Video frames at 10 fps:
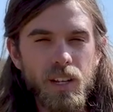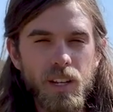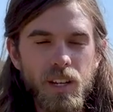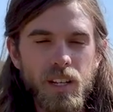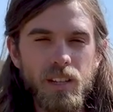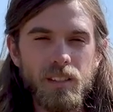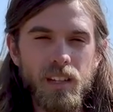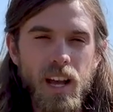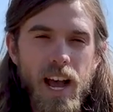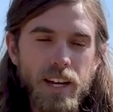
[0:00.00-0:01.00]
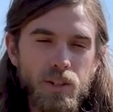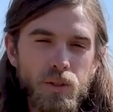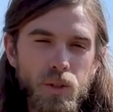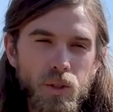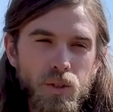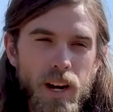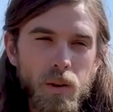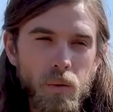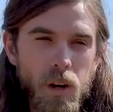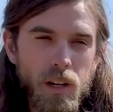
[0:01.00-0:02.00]
in is the actual
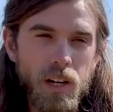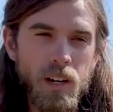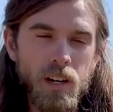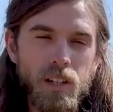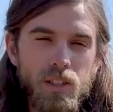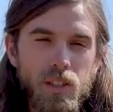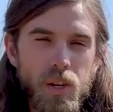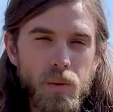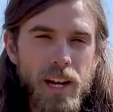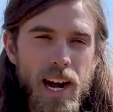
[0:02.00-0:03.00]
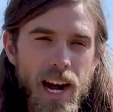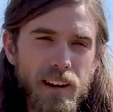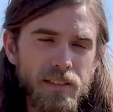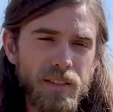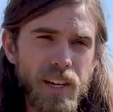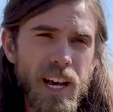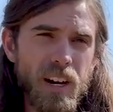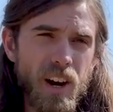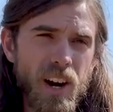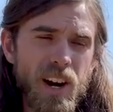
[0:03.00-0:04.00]
groundwater. So we have
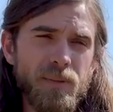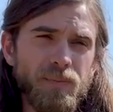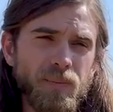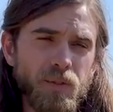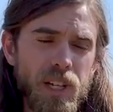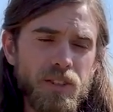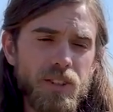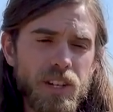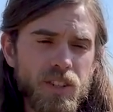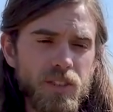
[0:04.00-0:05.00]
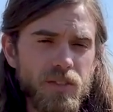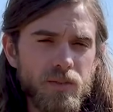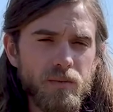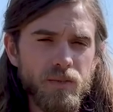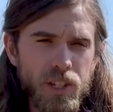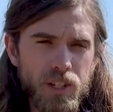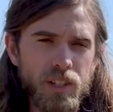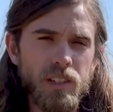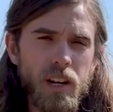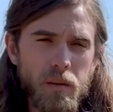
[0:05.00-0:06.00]
at our restoration
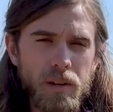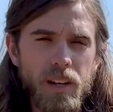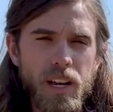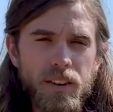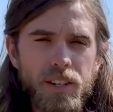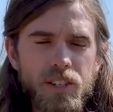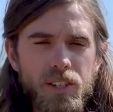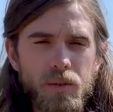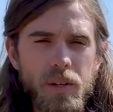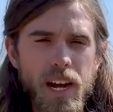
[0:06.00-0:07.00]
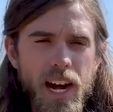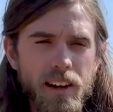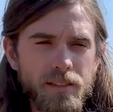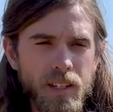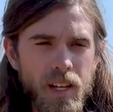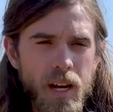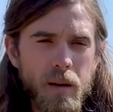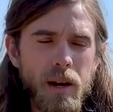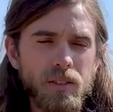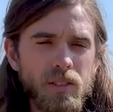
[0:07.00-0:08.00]
reaches, at our BDA reaches, we have
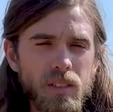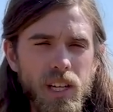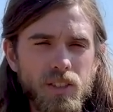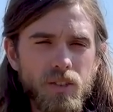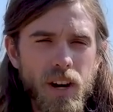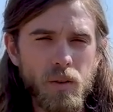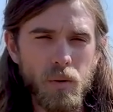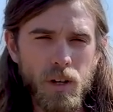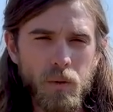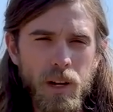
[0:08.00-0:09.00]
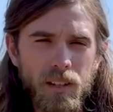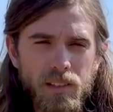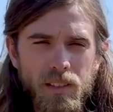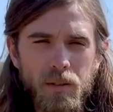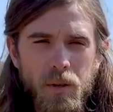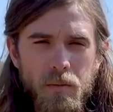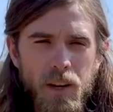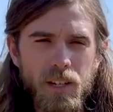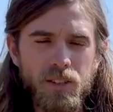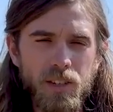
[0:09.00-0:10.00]
about six groundwater wells that we're
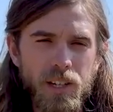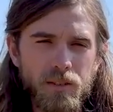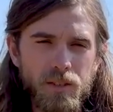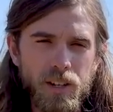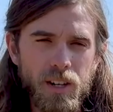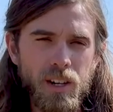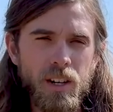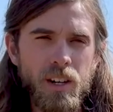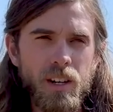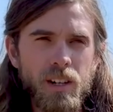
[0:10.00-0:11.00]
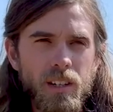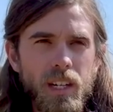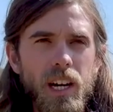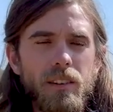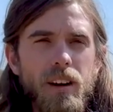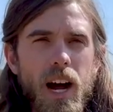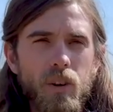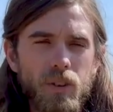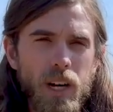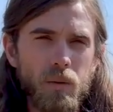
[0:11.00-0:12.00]
monitoring for kind of how
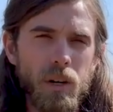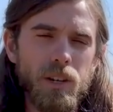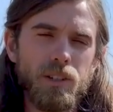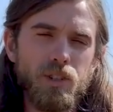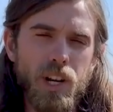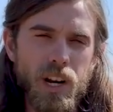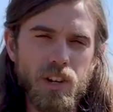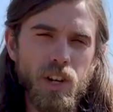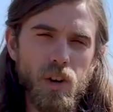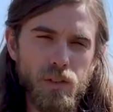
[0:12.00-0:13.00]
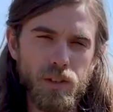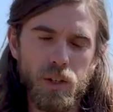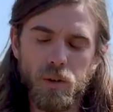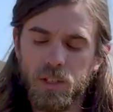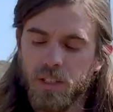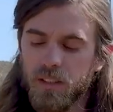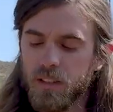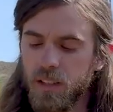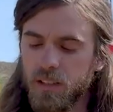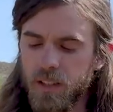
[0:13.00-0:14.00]
groundwater is changing over the course of the
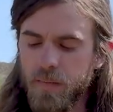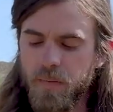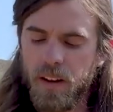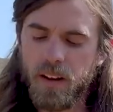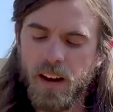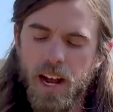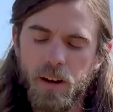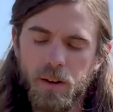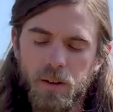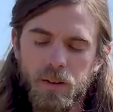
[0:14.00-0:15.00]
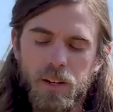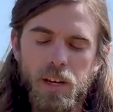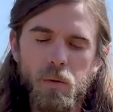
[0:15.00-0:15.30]
season and how it